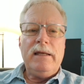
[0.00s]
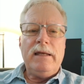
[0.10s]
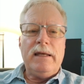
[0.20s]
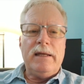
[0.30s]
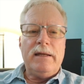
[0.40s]

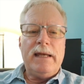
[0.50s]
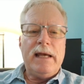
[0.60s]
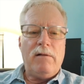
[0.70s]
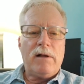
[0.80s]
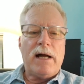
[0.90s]
in
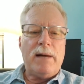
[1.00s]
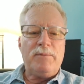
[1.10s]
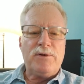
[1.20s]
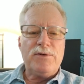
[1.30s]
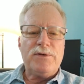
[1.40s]

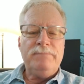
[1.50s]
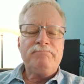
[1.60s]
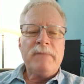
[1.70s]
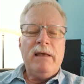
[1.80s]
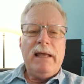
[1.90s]
helicopters,
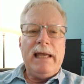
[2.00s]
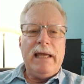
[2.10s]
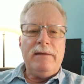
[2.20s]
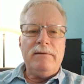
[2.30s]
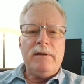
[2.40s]

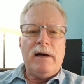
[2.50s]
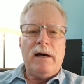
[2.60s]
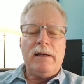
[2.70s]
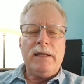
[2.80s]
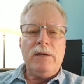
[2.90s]
and
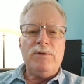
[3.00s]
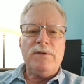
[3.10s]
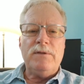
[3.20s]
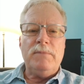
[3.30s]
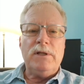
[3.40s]
he was
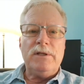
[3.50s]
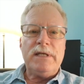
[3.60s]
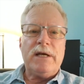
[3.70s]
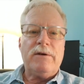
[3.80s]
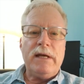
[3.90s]
in the
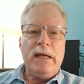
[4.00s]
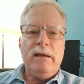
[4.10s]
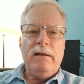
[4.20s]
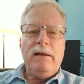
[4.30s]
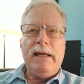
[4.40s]
military,
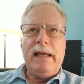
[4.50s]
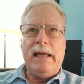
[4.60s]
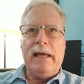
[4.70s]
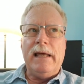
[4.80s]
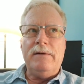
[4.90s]

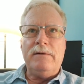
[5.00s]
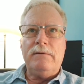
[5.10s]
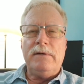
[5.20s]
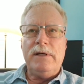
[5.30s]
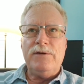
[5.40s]
and
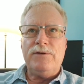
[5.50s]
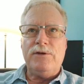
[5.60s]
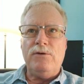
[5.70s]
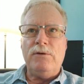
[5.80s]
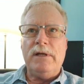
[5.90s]
his
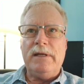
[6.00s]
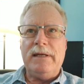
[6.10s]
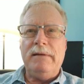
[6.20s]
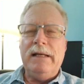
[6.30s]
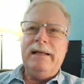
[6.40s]
unit,
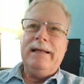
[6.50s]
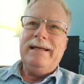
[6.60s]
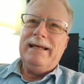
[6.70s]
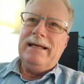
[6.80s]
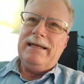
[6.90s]

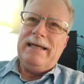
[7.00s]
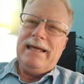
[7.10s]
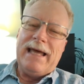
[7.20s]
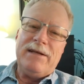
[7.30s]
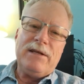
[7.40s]

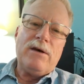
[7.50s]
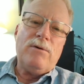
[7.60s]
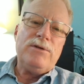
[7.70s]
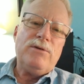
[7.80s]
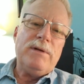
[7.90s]
he had to
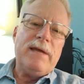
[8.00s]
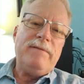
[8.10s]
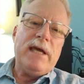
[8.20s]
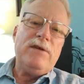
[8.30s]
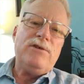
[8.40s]
go into an
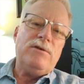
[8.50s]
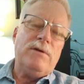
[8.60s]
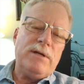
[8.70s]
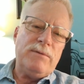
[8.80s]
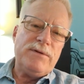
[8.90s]
aviation
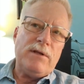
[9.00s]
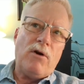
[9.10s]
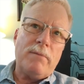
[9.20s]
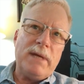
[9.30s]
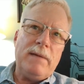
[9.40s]
unit. He was in
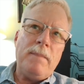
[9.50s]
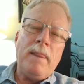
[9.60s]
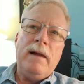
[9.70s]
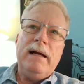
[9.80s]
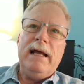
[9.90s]
the Army,
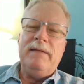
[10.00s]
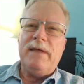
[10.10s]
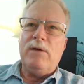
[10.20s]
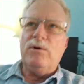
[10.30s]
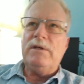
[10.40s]
and
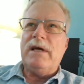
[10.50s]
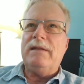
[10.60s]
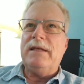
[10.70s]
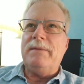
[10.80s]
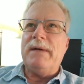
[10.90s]
they would
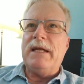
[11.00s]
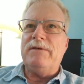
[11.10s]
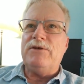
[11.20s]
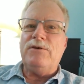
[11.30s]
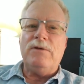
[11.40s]
not let him out of
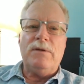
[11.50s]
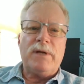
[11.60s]
his unit